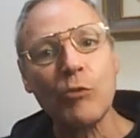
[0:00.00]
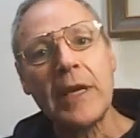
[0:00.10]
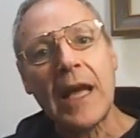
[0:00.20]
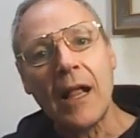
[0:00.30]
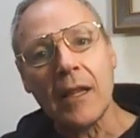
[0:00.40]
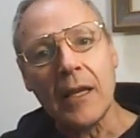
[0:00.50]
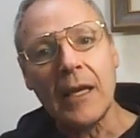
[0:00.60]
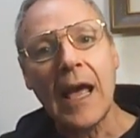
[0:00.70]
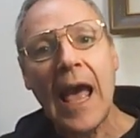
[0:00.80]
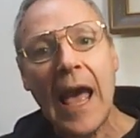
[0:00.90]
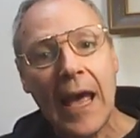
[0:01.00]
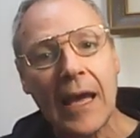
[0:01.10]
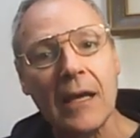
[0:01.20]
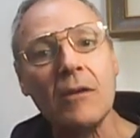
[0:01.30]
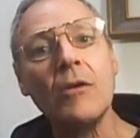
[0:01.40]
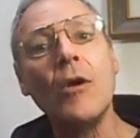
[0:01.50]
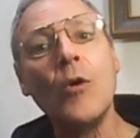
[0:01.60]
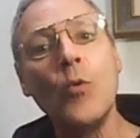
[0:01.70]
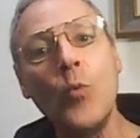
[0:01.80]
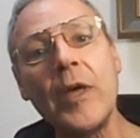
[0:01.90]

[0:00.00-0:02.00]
with reality and